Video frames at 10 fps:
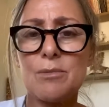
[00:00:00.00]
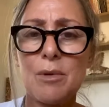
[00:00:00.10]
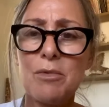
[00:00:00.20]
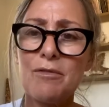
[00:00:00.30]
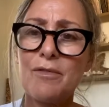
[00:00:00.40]

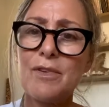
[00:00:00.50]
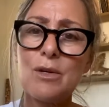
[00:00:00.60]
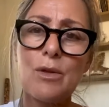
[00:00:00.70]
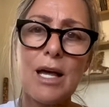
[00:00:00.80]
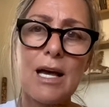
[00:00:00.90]
Maybe
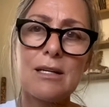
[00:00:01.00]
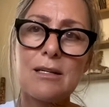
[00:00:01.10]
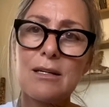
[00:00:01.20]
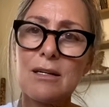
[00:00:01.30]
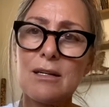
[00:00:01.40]
feel that
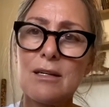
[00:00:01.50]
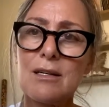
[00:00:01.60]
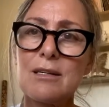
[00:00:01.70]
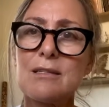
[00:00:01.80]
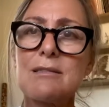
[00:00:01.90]

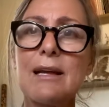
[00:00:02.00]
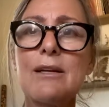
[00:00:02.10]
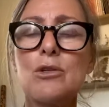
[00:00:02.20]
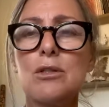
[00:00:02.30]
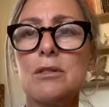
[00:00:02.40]

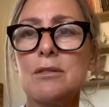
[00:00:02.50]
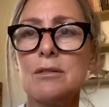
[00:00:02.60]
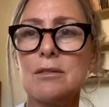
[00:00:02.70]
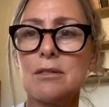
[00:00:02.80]
cycle,